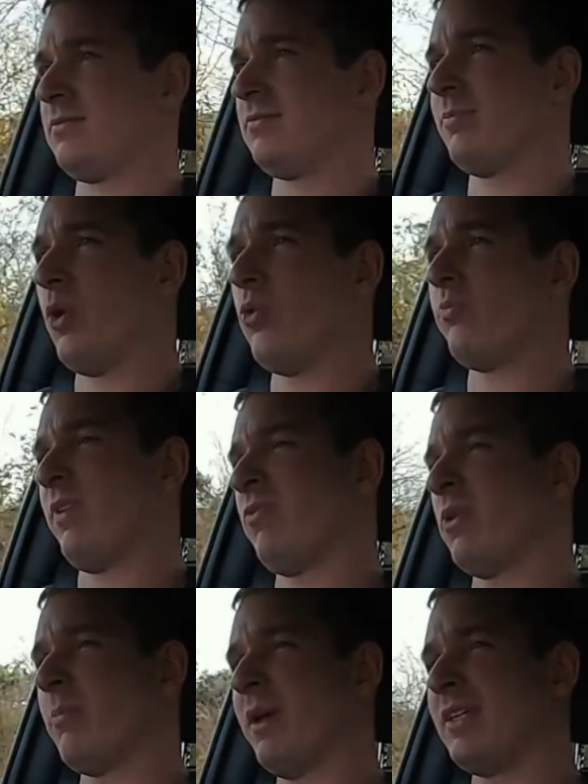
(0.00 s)
But if we're
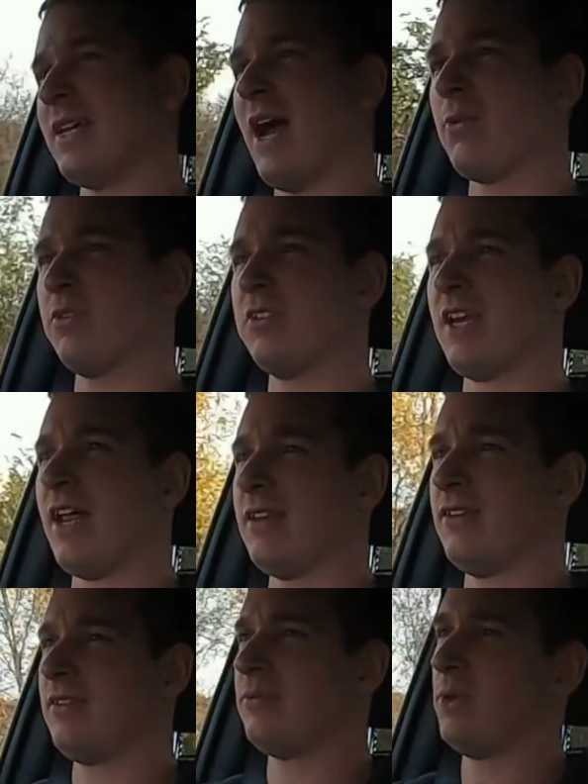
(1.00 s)
a bit down
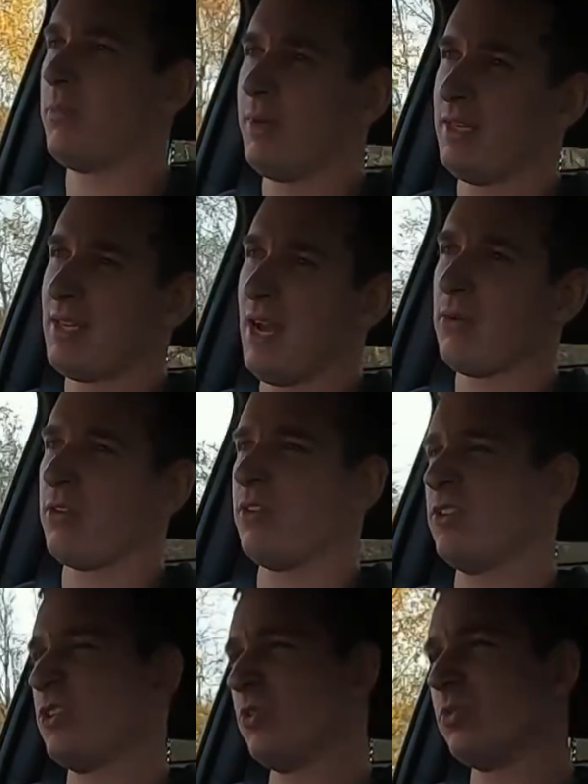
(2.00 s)
standard and we're a bit down on the
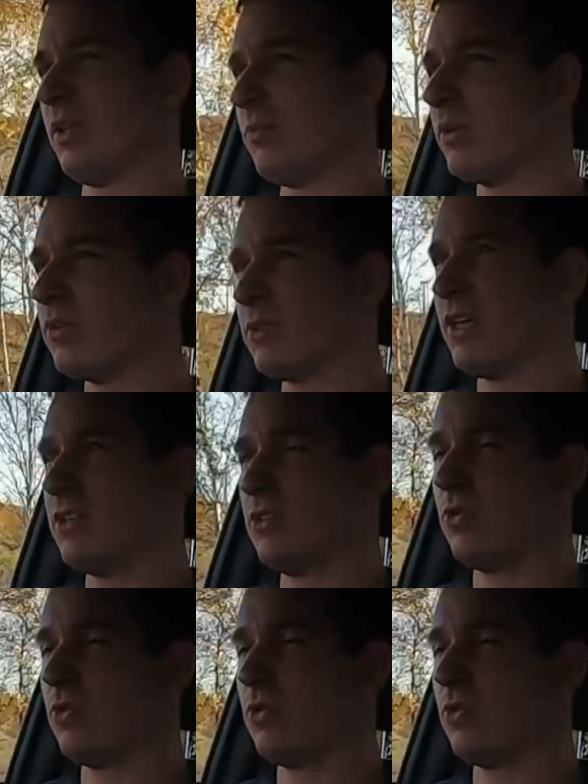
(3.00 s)
tune, then we don't get too